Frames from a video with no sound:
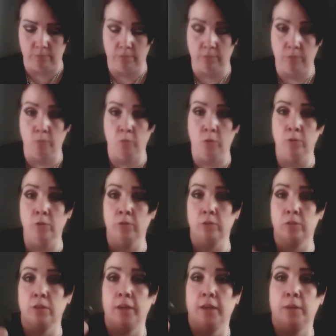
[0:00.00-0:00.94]
What
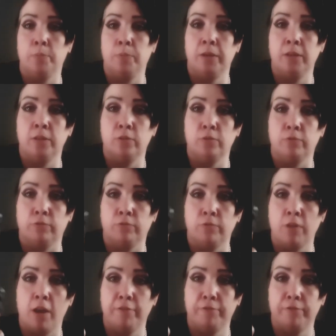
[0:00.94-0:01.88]
looks like a piece of
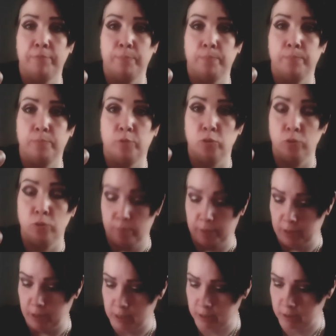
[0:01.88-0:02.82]
rough
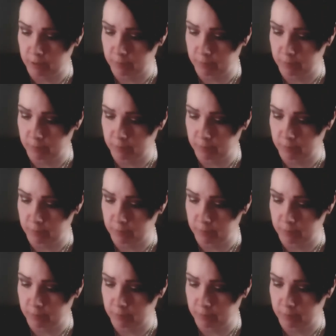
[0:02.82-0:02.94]
tourmaline.